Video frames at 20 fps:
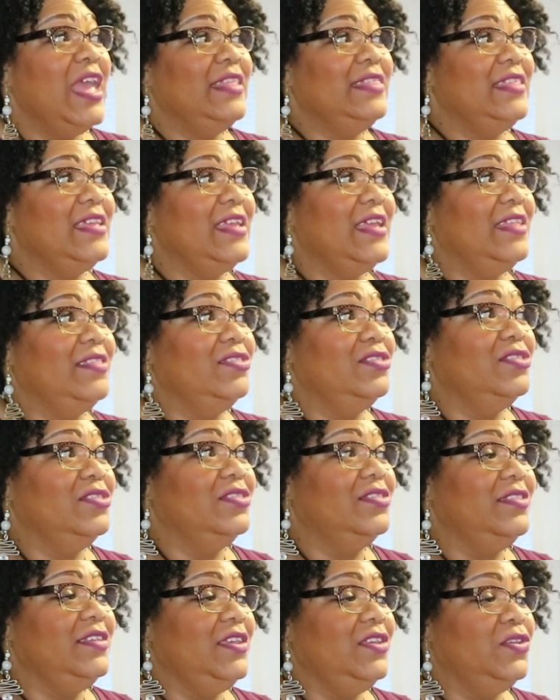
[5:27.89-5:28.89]
and then
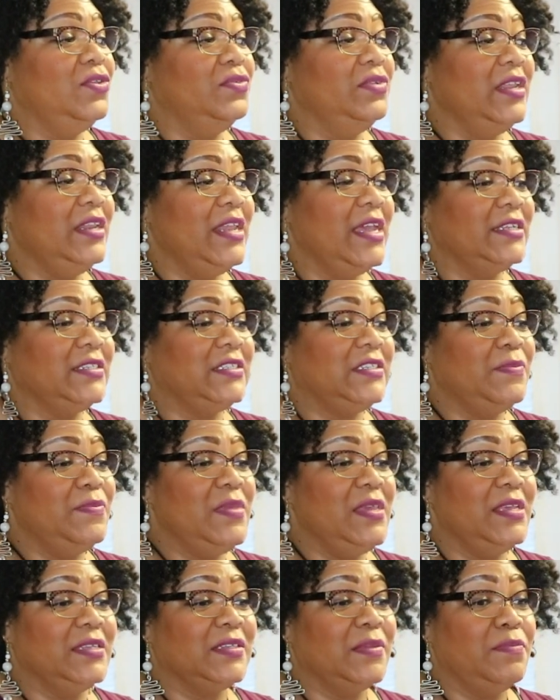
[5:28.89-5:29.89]
the unit next to
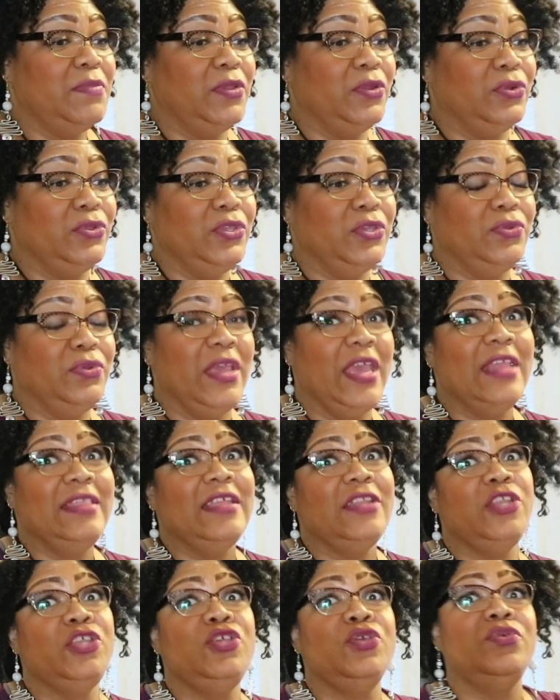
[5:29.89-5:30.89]
me is a middle unit,
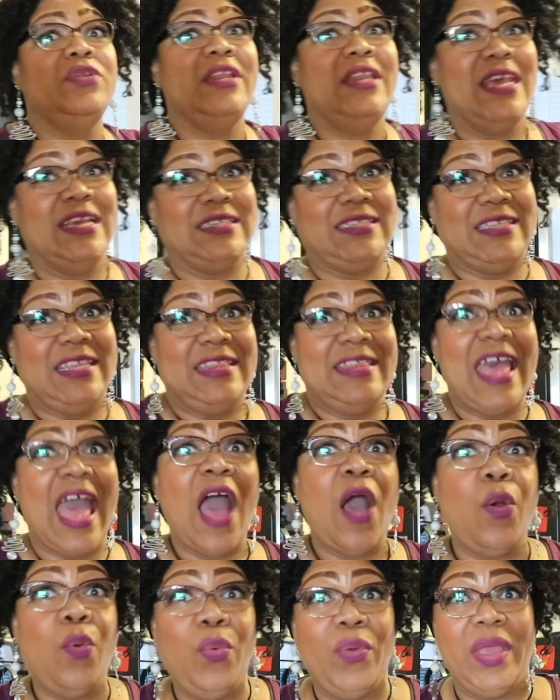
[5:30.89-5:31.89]
and then the unit next to
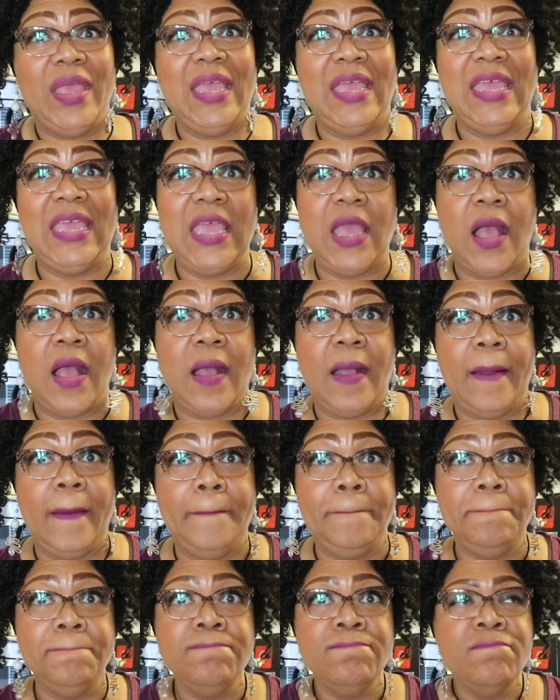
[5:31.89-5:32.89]
that
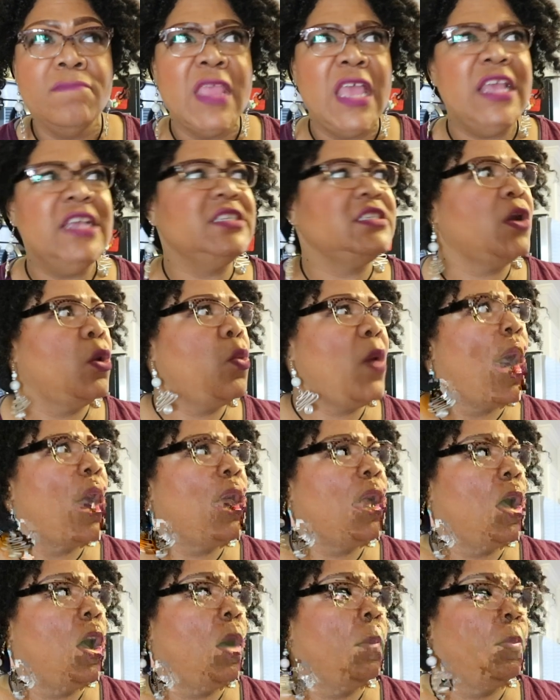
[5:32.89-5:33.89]
one is a
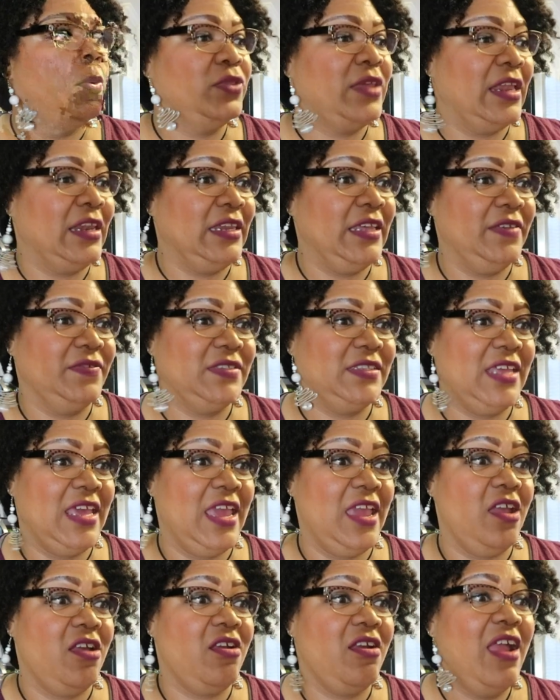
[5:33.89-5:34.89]
white couple that lives
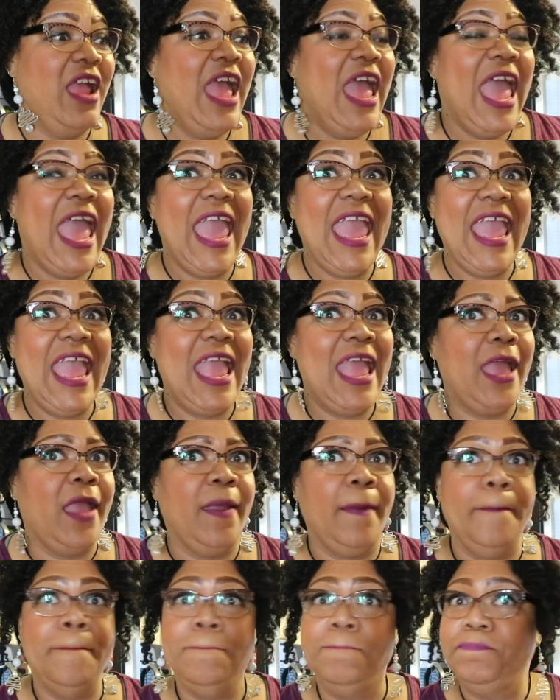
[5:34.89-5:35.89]
there.
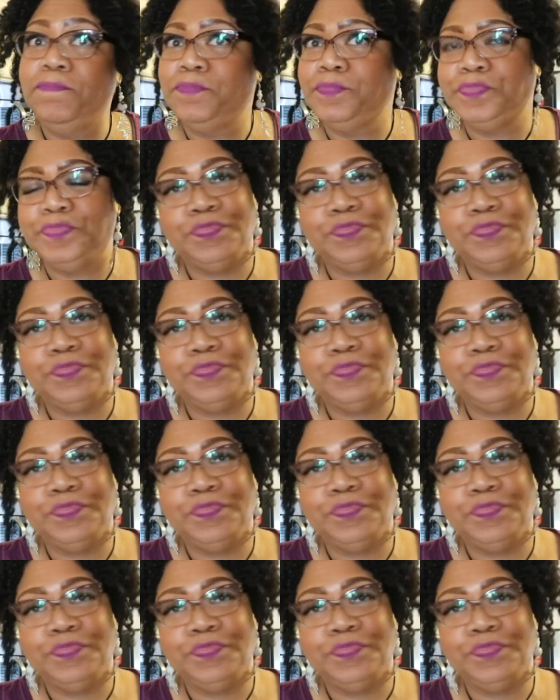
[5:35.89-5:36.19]
And